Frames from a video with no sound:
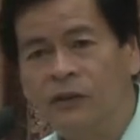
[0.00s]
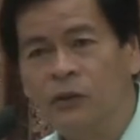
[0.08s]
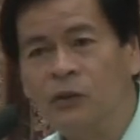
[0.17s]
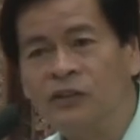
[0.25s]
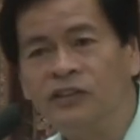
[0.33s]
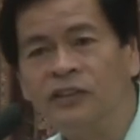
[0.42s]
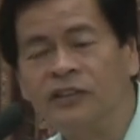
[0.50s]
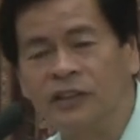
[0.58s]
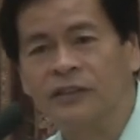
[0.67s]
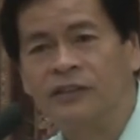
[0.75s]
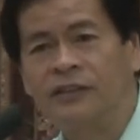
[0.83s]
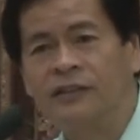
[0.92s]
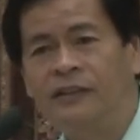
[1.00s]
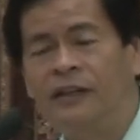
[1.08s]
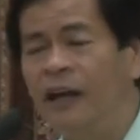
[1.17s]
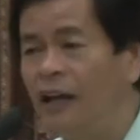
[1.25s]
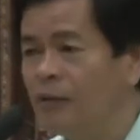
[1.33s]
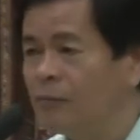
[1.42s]
Lord Jesus,
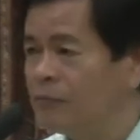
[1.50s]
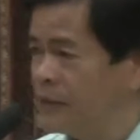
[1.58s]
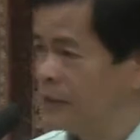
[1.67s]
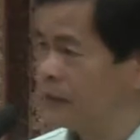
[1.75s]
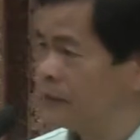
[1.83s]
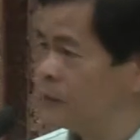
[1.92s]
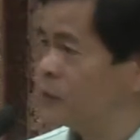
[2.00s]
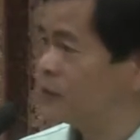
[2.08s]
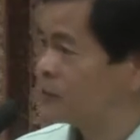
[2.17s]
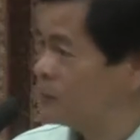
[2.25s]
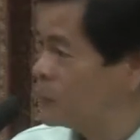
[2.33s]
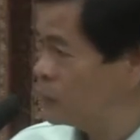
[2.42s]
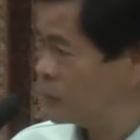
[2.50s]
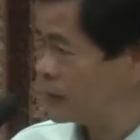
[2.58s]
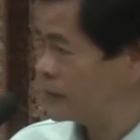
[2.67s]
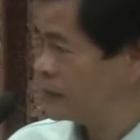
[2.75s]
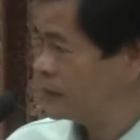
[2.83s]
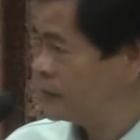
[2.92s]
help me once more
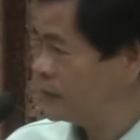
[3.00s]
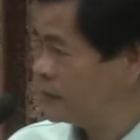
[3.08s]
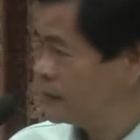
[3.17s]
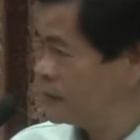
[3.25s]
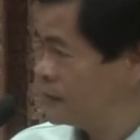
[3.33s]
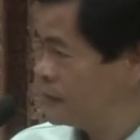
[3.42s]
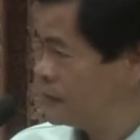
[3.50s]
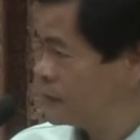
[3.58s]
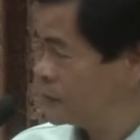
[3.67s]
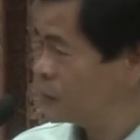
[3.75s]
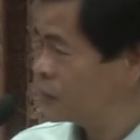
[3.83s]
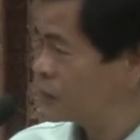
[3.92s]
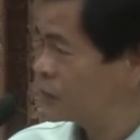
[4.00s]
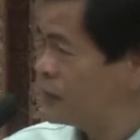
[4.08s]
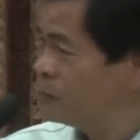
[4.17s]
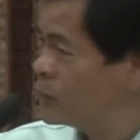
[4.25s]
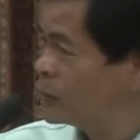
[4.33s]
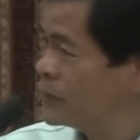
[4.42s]
to
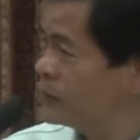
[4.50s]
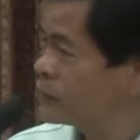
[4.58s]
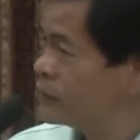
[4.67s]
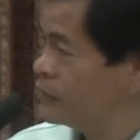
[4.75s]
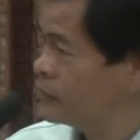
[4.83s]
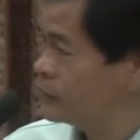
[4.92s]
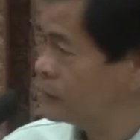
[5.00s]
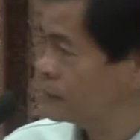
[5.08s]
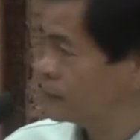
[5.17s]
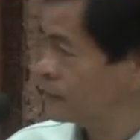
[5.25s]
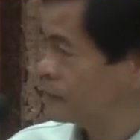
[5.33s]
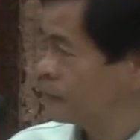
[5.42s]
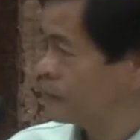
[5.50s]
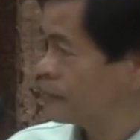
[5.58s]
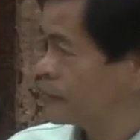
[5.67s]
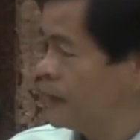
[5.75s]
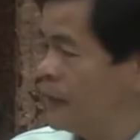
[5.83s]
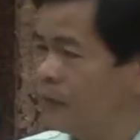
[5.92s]
stumble into you.
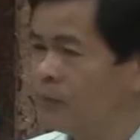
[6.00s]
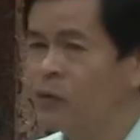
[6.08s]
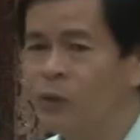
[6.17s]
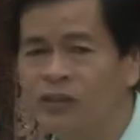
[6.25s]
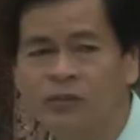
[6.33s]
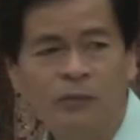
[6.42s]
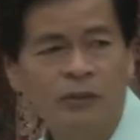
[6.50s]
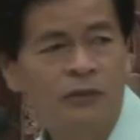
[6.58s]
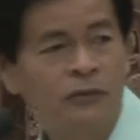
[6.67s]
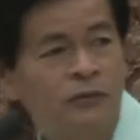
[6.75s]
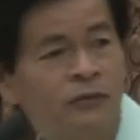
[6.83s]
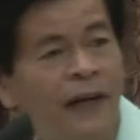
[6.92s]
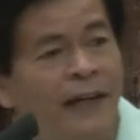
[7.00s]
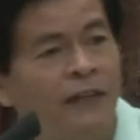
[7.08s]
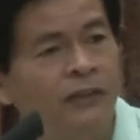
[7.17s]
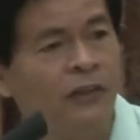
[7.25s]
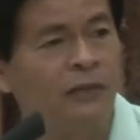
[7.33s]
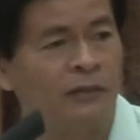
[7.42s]
Help me once more to
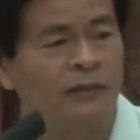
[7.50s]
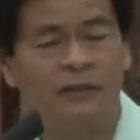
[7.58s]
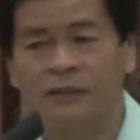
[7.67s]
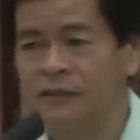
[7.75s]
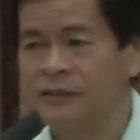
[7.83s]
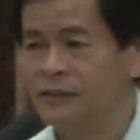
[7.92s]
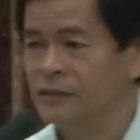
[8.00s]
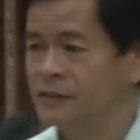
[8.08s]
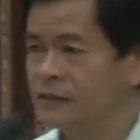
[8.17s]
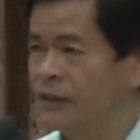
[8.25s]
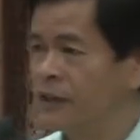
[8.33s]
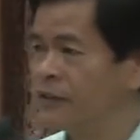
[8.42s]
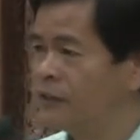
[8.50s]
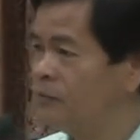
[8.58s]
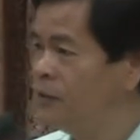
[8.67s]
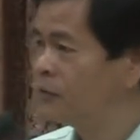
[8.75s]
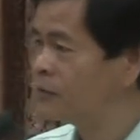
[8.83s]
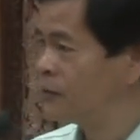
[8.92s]
find you and the
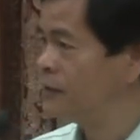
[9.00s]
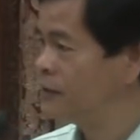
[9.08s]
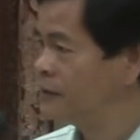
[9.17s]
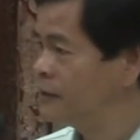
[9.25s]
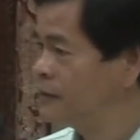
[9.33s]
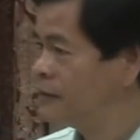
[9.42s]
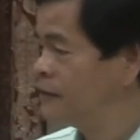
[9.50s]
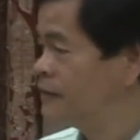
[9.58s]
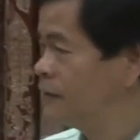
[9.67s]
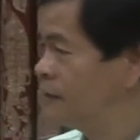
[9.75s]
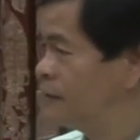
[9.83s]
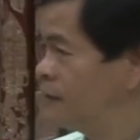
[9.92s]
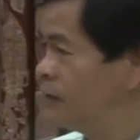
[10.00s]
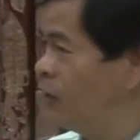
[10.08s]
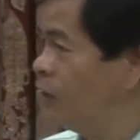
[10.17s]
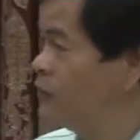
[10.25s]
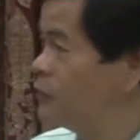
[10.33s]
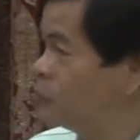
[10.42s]
beauty
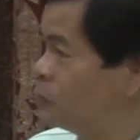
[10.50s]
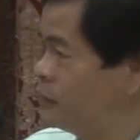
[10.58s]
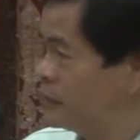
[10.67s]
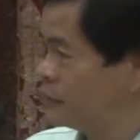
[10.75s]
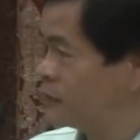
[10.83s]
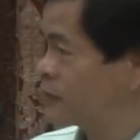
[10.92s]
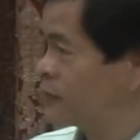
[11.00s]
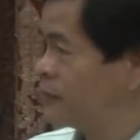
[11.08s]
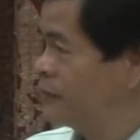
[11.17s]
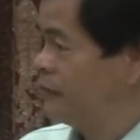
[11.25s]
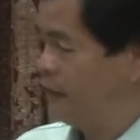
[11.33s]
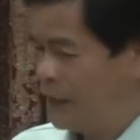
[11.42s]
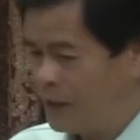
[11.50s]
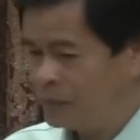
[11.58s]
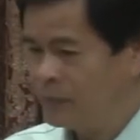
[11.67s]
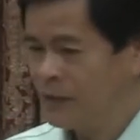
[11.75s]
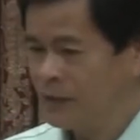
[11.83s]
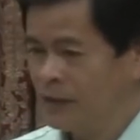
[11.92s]
of your words.
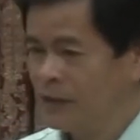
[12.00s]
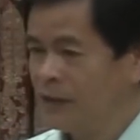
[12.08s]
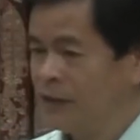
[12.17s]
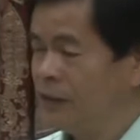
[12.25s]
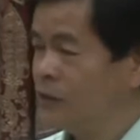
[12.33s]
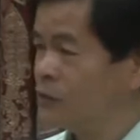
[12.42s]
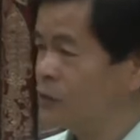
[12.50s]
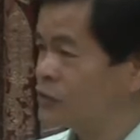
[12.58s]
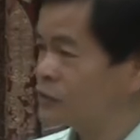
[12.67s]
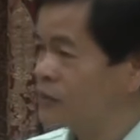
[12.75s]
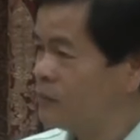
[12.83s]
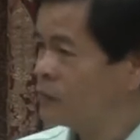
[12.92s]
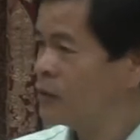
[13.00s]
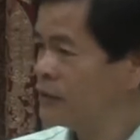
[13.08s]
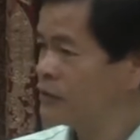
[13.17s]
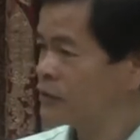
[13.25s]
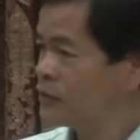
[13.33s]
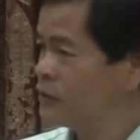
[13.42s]
Help me to stumble
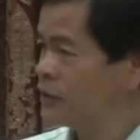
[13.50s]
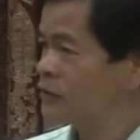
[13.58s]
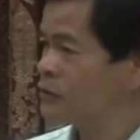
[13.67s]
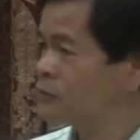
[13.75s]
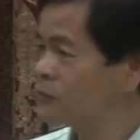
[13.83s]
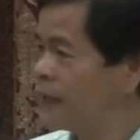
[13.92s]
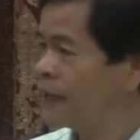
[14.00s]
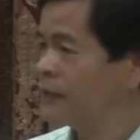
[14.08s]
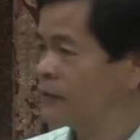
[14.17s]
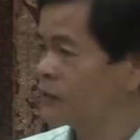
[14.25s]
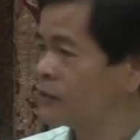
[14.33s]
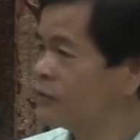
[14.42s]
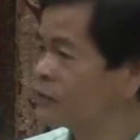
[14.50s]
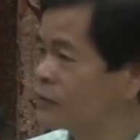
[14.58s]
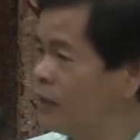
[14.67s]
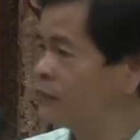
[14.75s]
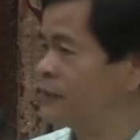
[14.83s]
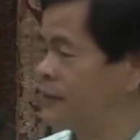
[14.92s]
into you and to find and to
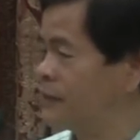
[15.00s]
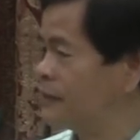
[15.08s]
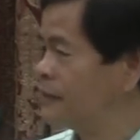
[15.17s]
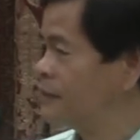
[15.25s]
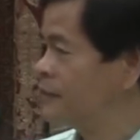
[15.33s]
discover